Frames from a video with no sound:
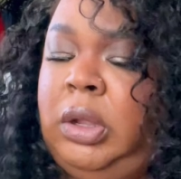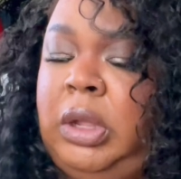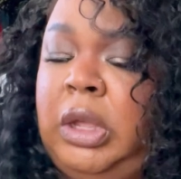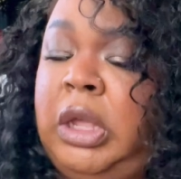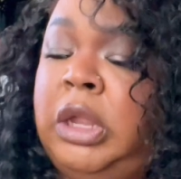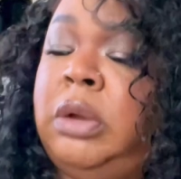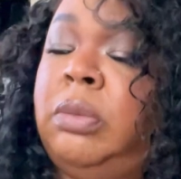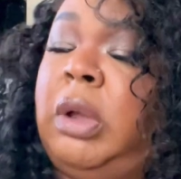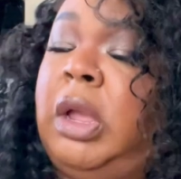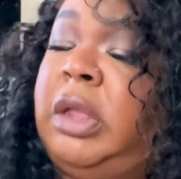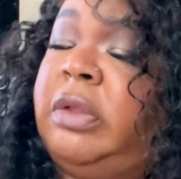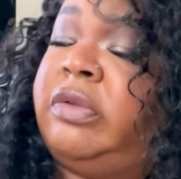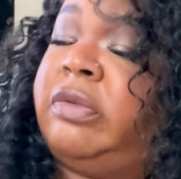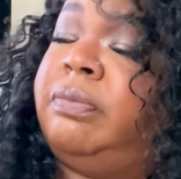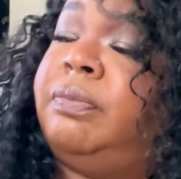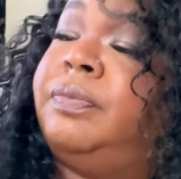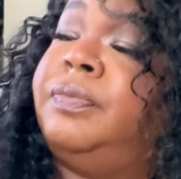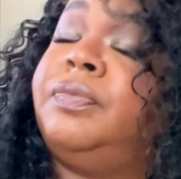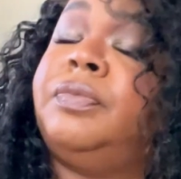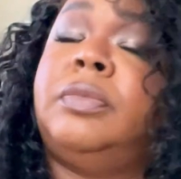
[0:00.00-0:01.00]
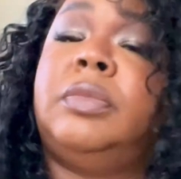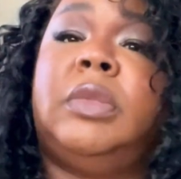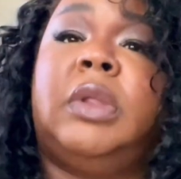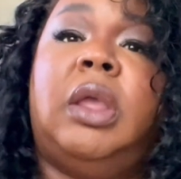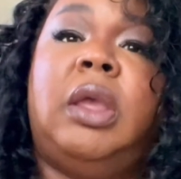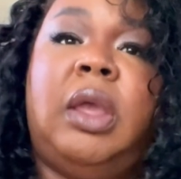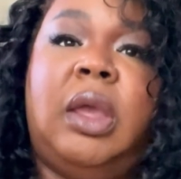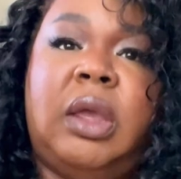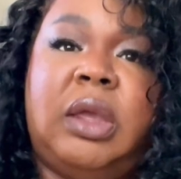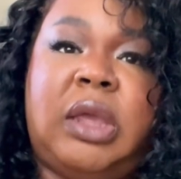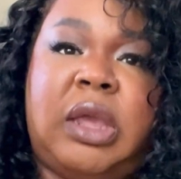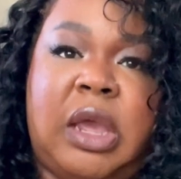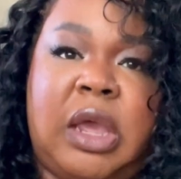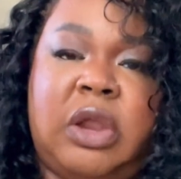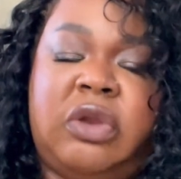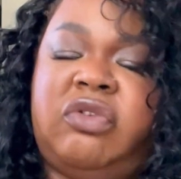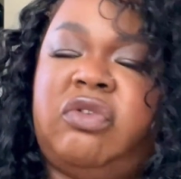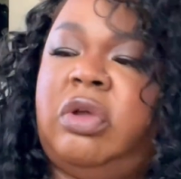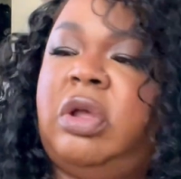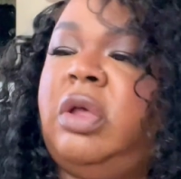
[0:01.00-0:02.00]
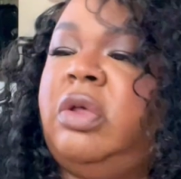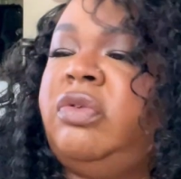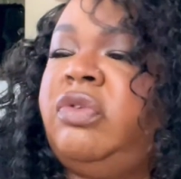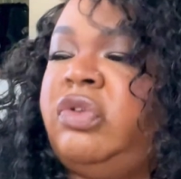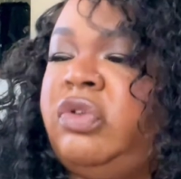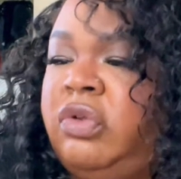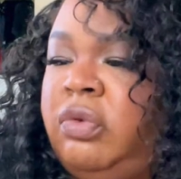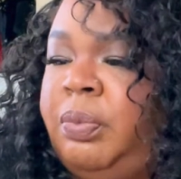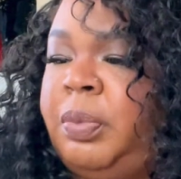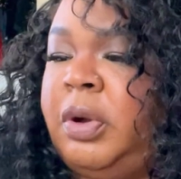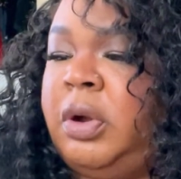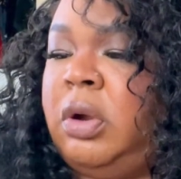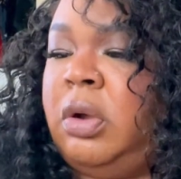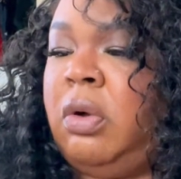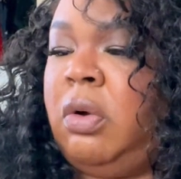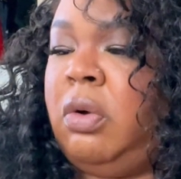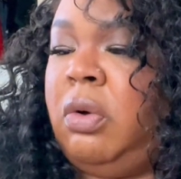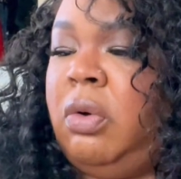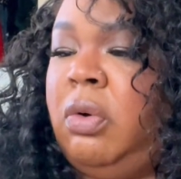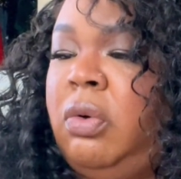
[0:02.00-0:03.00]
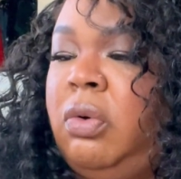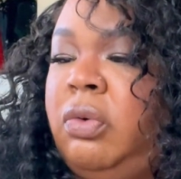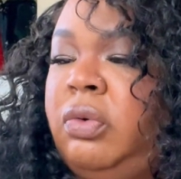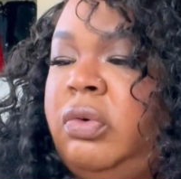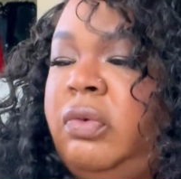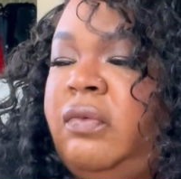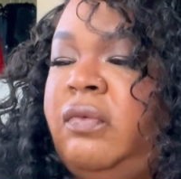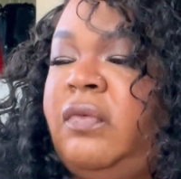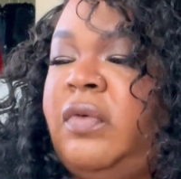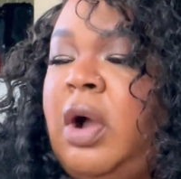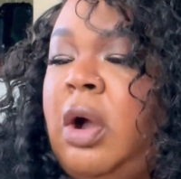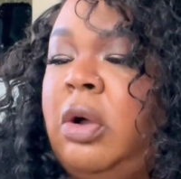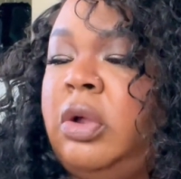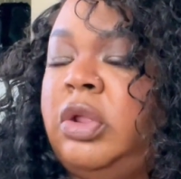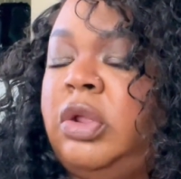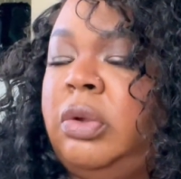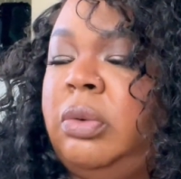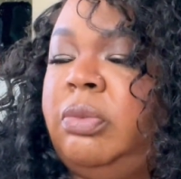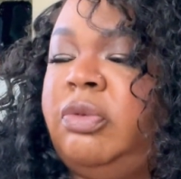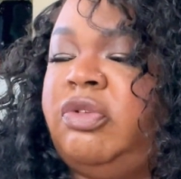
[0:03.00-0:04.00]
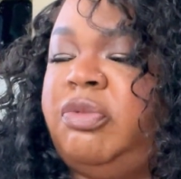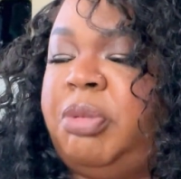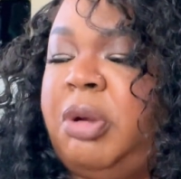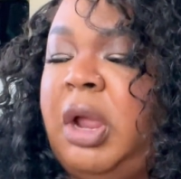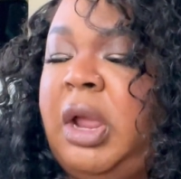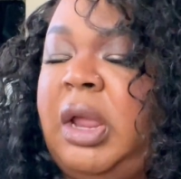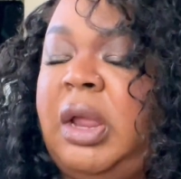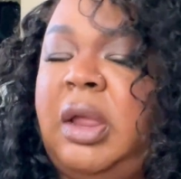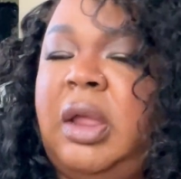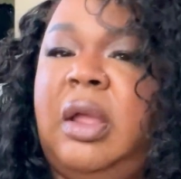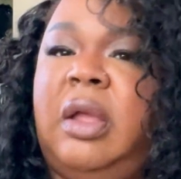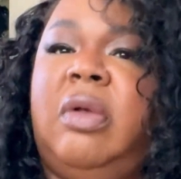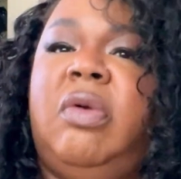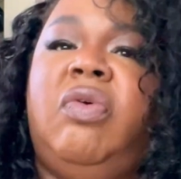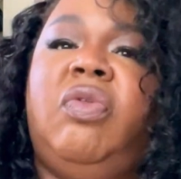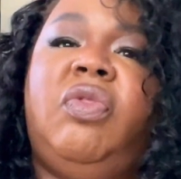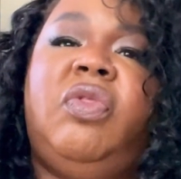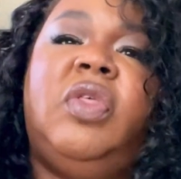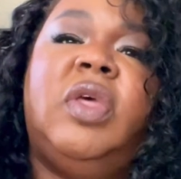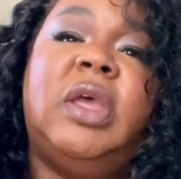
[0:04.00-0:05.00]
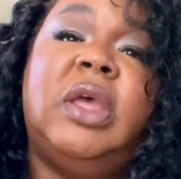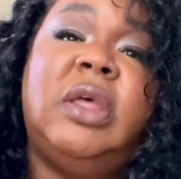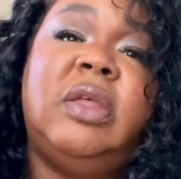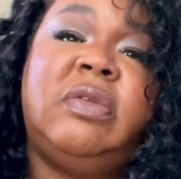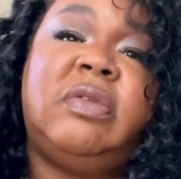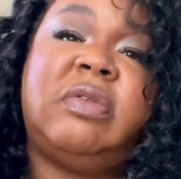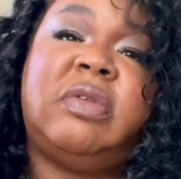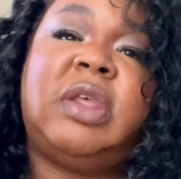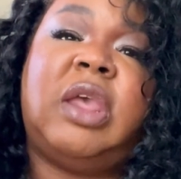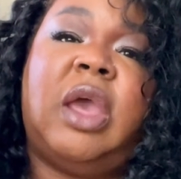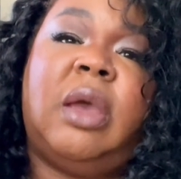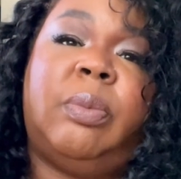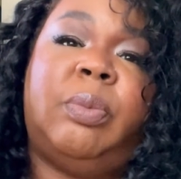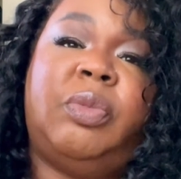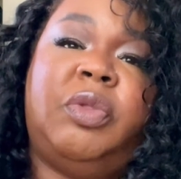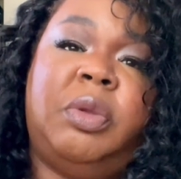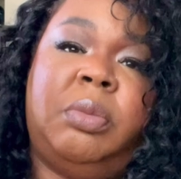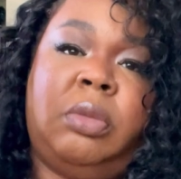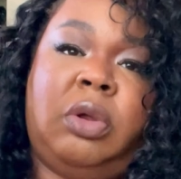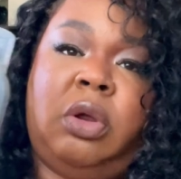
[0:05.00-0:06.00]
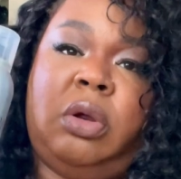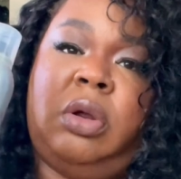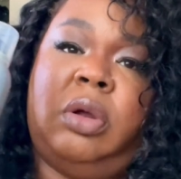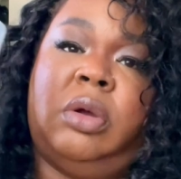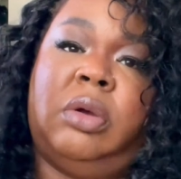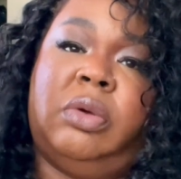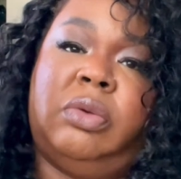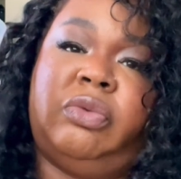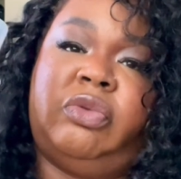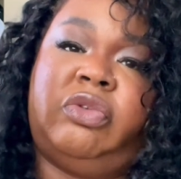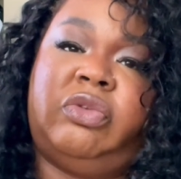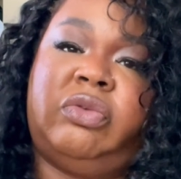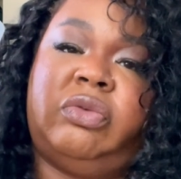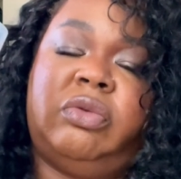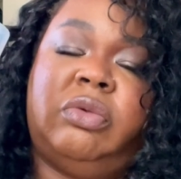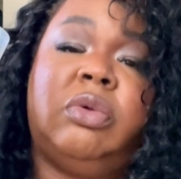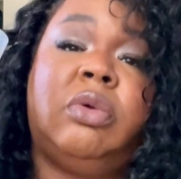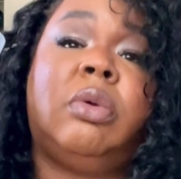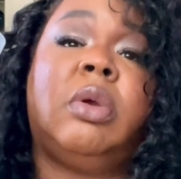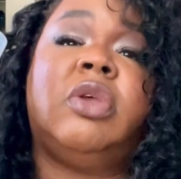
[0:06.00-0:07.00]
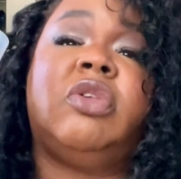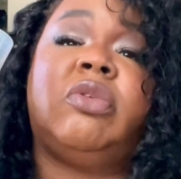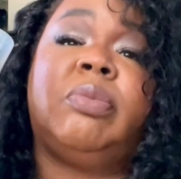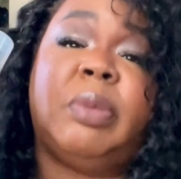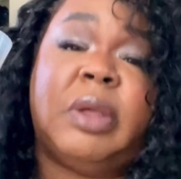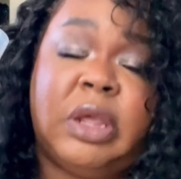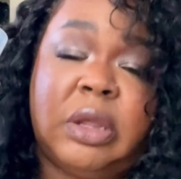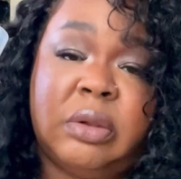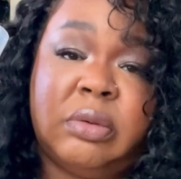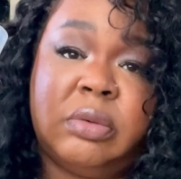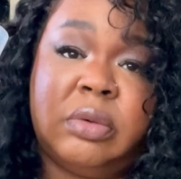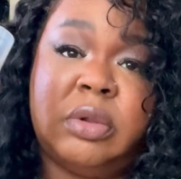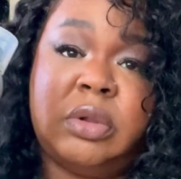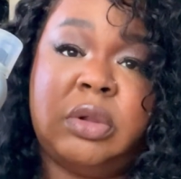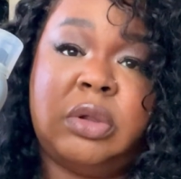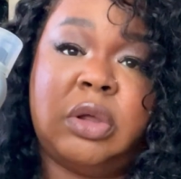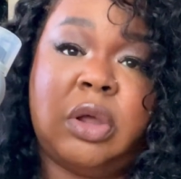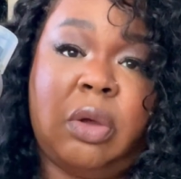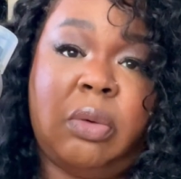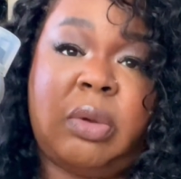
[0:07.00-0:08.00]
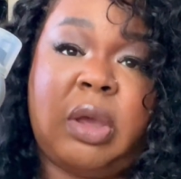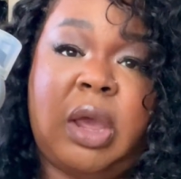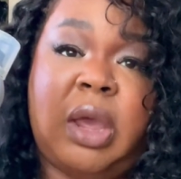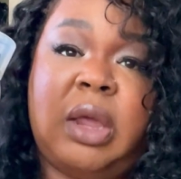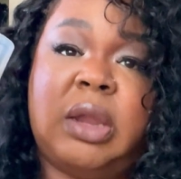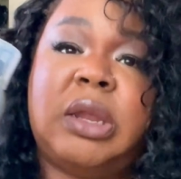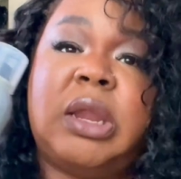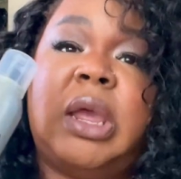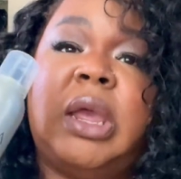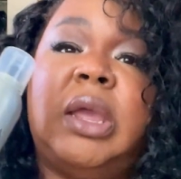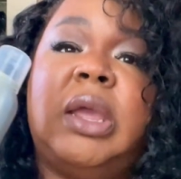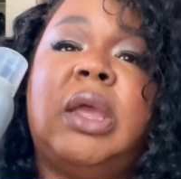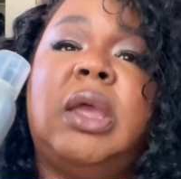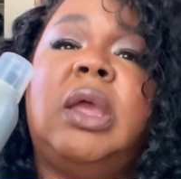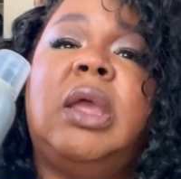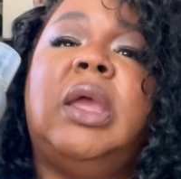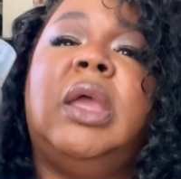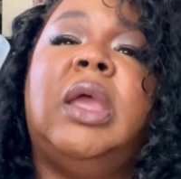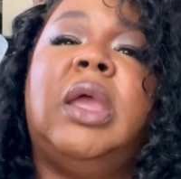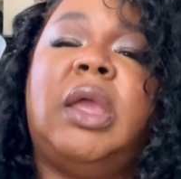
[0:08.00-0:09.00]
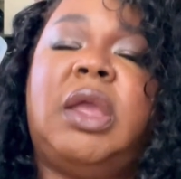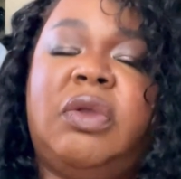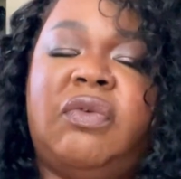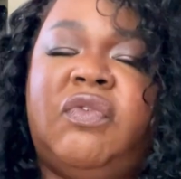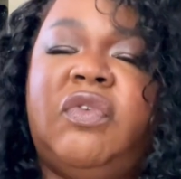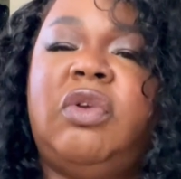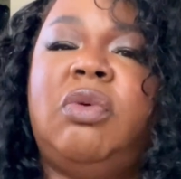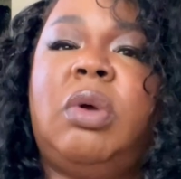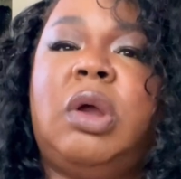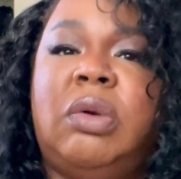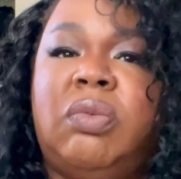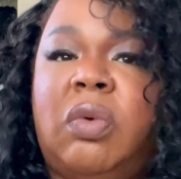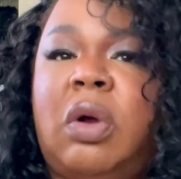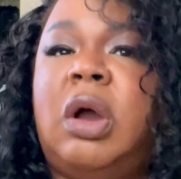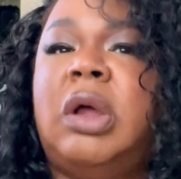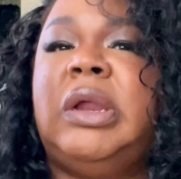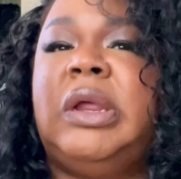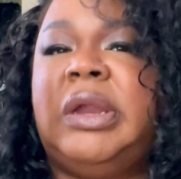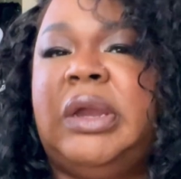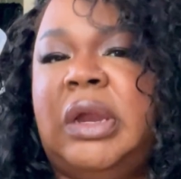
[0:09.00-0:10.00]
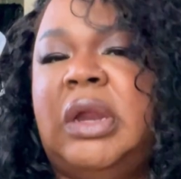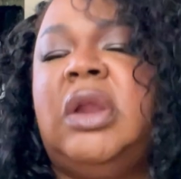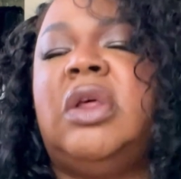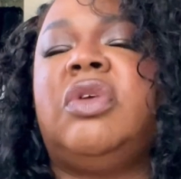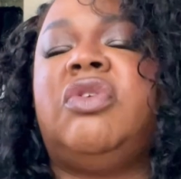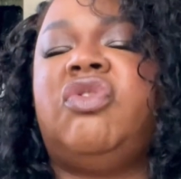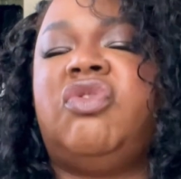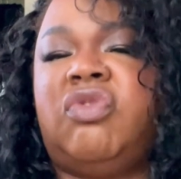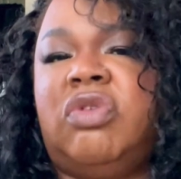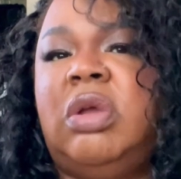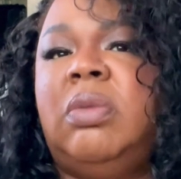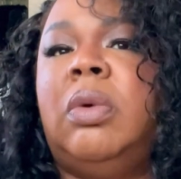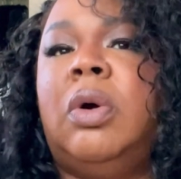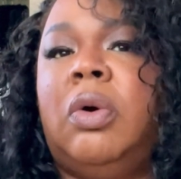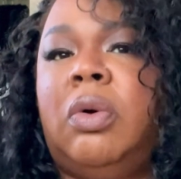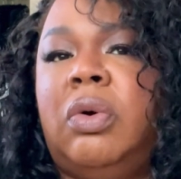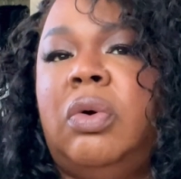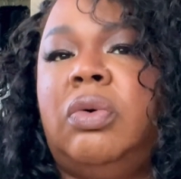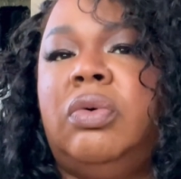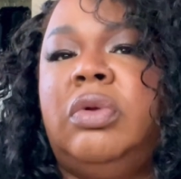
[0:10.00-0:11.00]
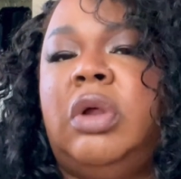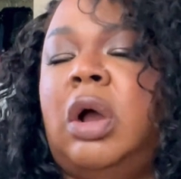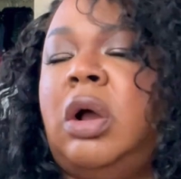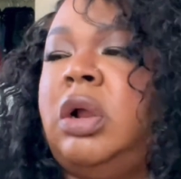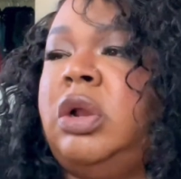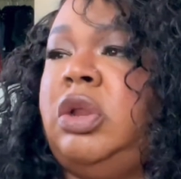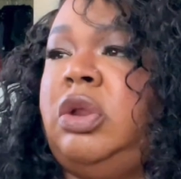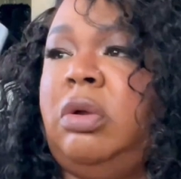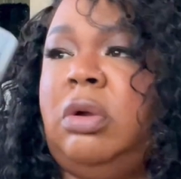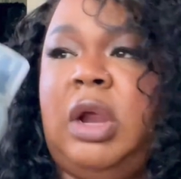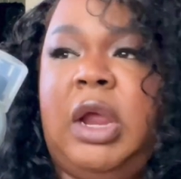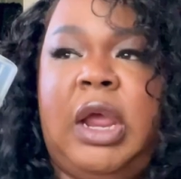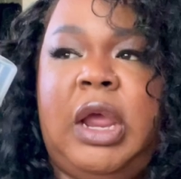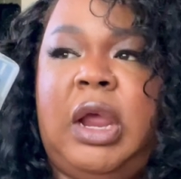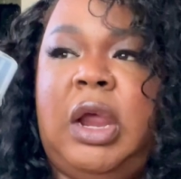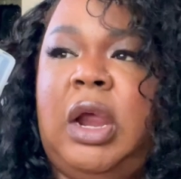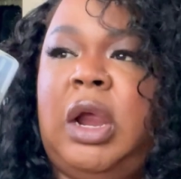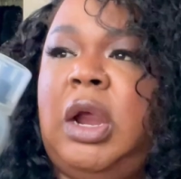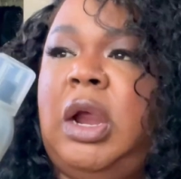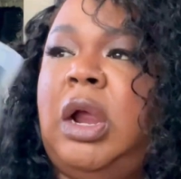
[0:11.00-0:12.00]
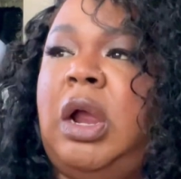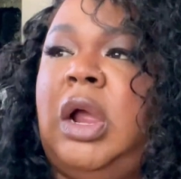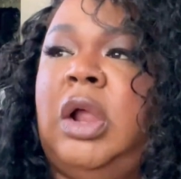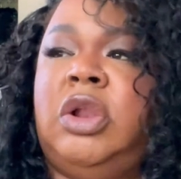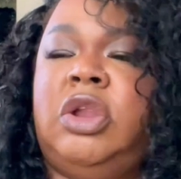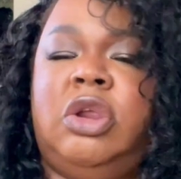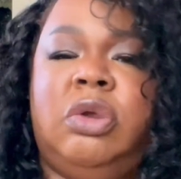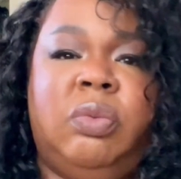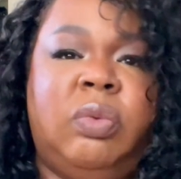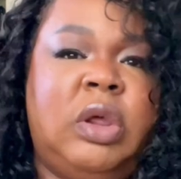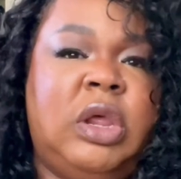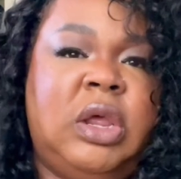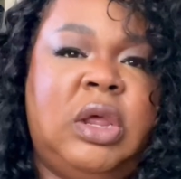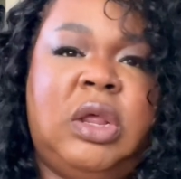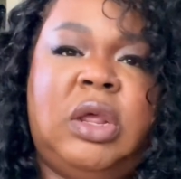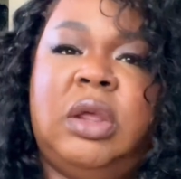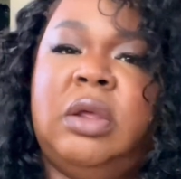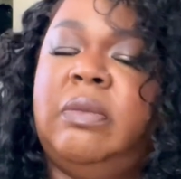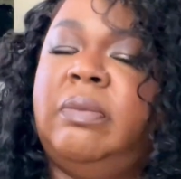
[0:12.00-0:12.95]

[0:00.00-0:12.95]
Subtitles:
Anyways, Kendra Super Hold Volume Spray. This kept them curls crispy. Okay, like if you are wanting an extreme hold on your hair, on your wig,